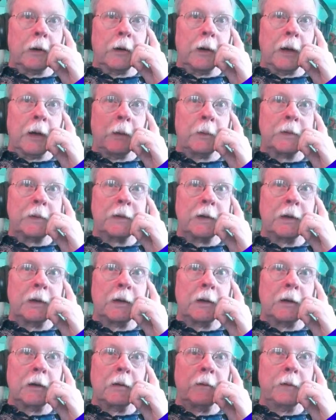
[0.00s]
I was
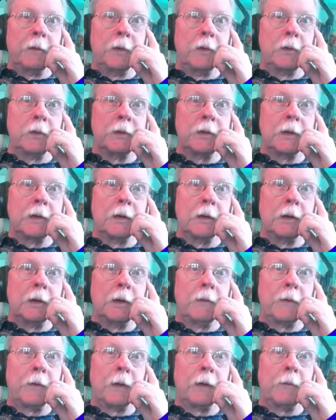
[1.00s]
thinking of using,
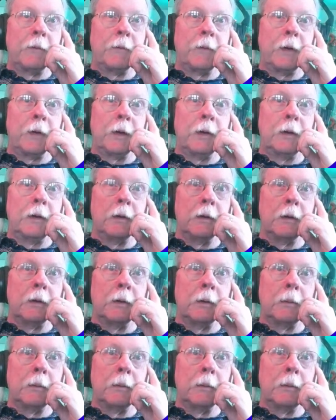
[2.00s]
if I can find it.